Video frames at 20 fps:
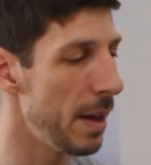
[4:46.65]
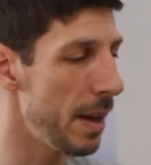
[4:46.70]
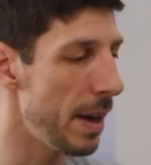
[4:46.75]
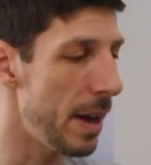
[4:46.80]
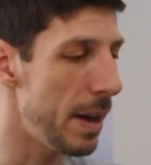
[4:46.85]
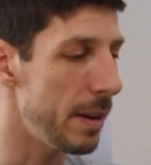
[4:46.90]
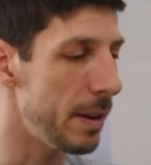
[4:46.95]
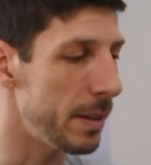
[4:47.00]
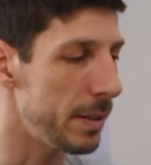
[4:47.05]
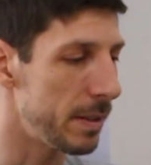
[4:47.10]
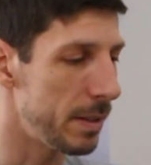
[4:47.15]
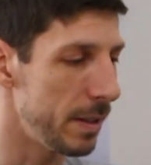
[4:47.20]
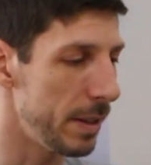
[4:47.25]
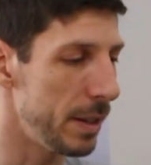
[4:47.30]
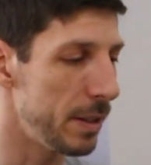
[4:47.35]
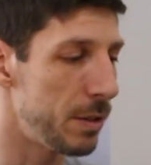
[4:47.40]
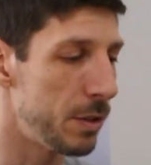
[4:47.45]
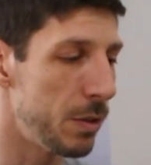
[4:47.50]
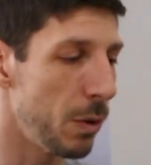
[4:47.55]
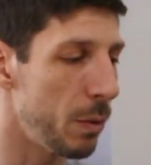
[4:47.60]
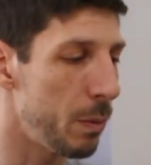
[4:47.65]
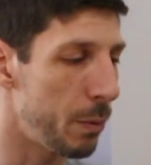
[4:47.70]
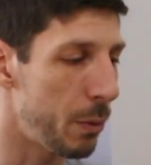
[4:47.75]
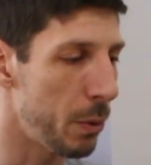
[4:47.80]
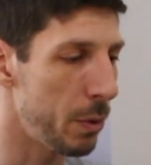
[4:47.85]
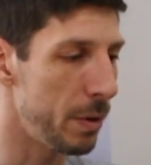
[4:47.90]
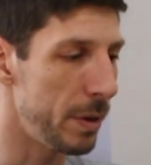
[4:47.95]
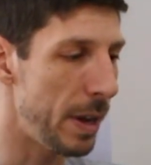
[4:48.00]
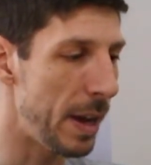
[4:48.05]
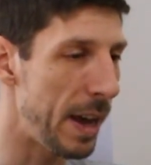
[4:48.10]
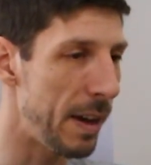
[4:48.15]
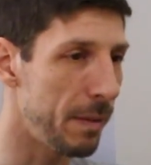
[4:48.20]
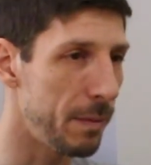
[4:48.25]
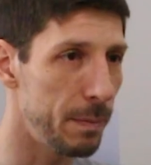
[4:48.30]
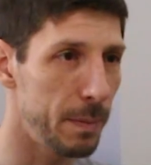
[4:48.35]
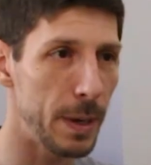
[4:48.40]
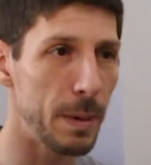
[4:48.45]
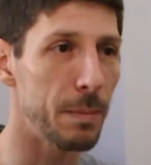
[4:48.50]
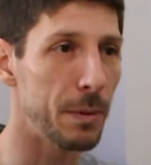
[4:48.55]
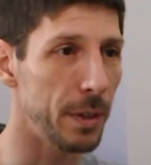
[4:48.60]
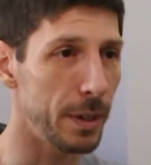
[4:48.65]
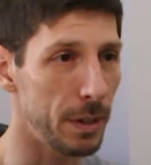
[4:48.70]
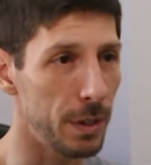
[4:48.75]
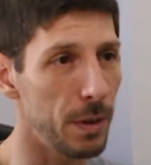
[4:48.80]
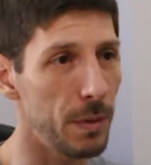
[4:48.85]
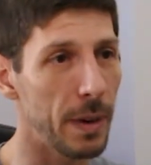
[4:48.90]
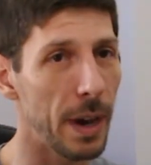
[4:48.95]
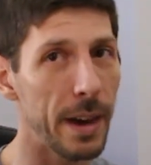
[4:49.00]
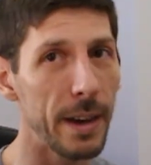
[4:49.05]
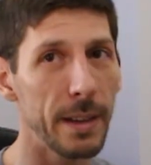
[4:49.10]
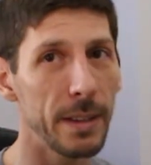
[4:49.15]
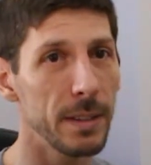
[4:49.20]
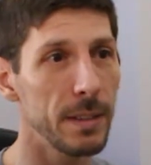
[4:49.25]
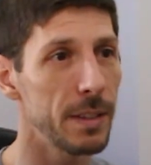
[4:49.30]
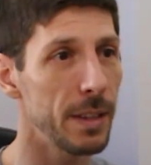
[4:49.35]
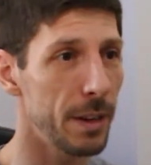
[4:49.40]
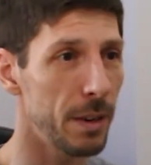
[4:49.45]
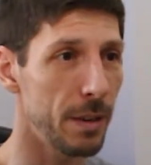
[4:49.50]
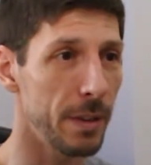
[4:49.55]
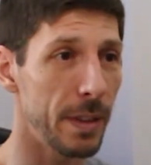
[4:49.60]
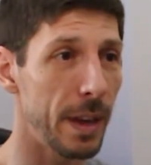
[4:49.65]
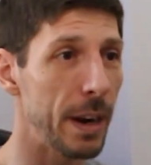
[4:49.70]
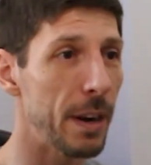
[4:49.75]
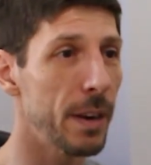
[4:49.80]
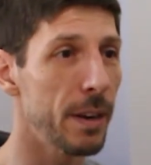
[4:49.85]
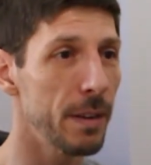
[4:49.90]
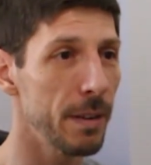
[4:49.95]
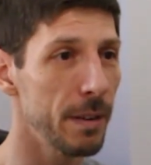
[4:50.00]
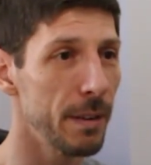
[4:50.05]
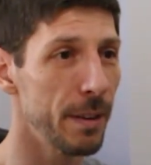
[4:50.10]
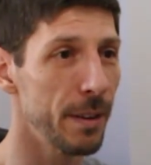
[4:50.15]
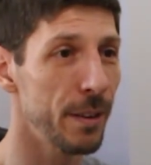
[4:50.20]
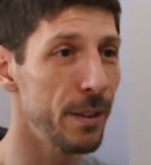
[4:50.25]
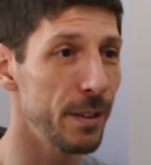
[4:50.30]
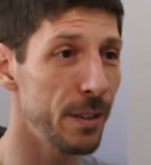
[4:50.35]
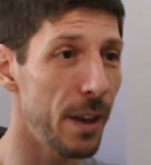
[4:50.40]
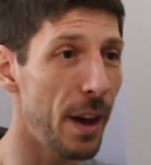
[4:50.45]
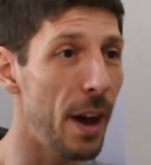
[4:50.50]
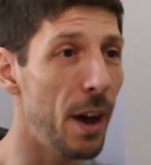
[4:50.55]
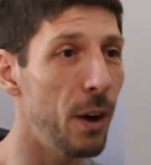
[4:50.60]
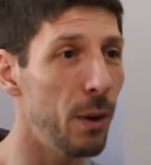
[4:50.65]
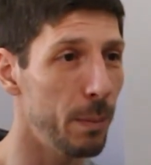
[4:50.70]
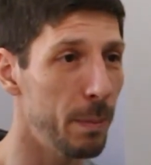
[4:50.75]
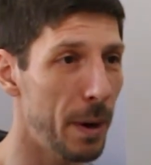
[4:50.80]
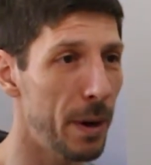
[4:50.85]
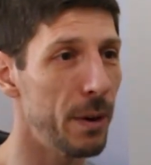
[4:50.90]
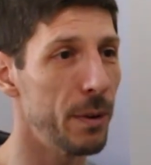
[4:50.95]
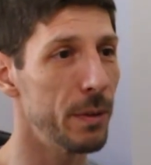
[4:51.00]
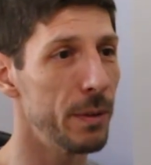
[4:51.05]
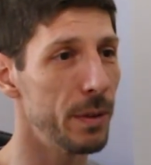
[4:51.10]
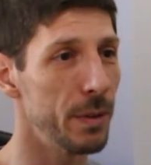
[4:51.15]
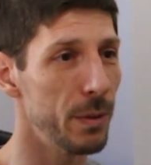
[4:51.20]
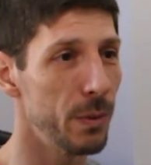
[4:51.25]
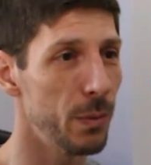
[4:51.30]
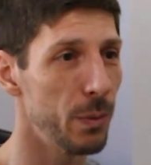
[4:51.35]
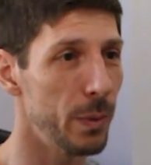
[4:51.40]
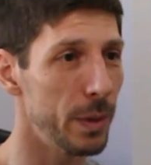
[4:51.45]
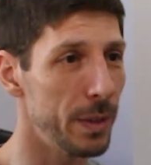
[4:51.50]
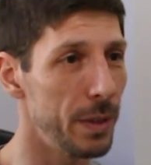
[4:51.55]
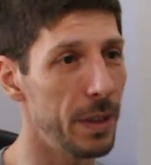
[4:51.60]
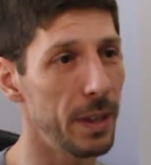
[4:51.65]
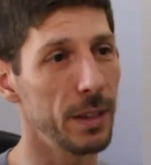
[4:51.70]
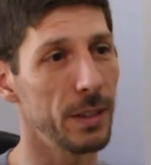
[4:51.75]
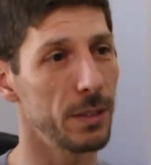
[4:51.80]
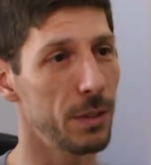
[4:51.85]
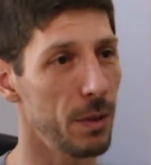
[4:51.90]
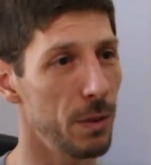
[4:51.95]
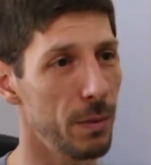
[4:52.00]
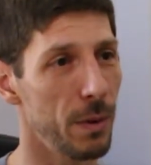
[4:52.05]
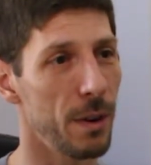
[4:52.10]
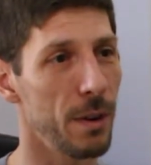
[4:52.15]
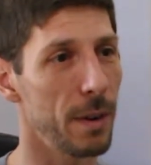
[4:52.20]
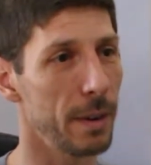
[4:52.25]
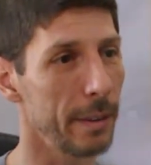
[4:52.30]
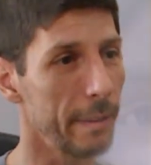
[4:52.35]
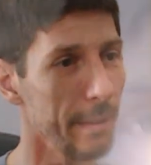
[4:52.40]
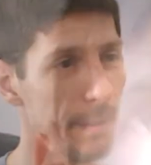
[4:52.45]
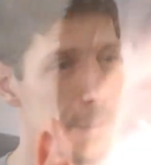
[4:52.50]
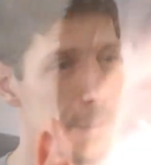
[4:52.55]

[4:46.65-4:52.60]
and it's so important to have people like you guys that are there to help out when things go wrong.